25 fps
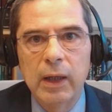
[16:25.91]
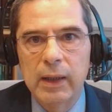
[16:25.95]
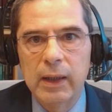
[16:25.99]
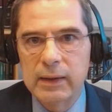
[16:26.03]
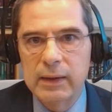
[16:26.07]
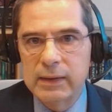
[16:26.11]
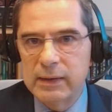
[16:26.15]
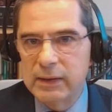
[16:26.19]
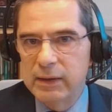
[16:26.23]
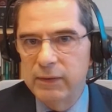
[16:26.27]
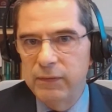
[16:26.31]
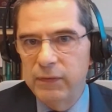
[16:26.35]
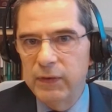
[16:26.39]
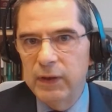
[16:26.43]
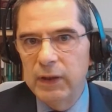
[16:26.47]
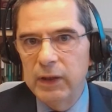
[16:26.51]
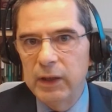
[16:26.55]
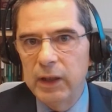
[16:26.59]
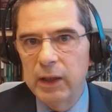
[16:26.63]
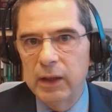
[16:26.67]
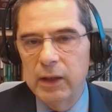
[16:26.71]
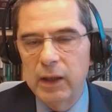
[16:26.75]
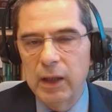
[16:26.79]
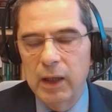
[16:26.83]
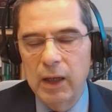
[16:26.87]

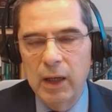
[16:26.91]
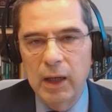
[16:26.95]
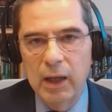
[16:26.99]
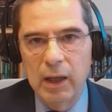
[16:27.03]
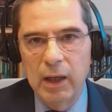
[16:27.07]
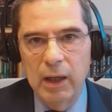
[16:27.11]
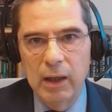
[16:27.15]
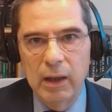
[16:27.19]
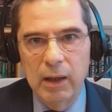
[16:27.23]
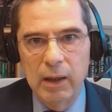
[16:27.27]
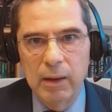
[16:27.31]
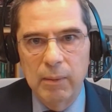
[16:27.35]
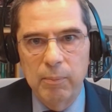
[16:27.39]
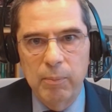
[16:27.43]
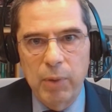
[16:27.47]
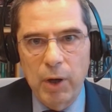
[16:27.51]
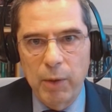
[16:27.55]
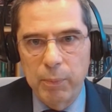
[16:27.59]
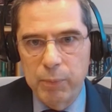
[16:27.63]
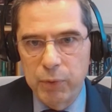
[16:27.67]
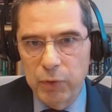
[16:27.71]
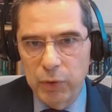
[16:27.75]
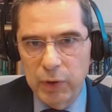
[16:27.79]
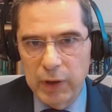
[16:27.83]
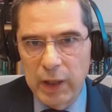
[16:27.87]
civilian
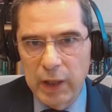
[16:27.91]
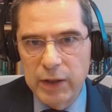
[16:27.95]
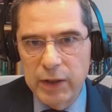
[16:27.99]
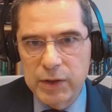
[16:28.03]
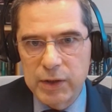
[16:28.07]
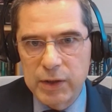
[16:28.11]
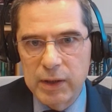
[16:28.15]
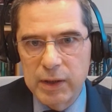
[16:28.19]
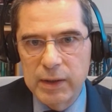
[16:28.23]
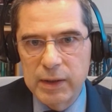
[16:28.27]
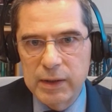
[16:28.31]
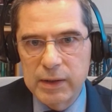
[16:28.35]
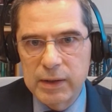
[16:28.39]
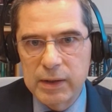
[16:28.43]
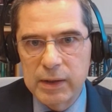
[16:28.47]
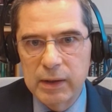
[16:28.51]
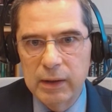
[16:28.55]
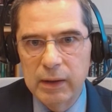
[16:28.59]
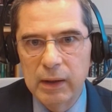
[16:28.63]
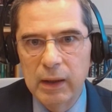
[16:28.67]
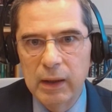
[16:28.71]
populations.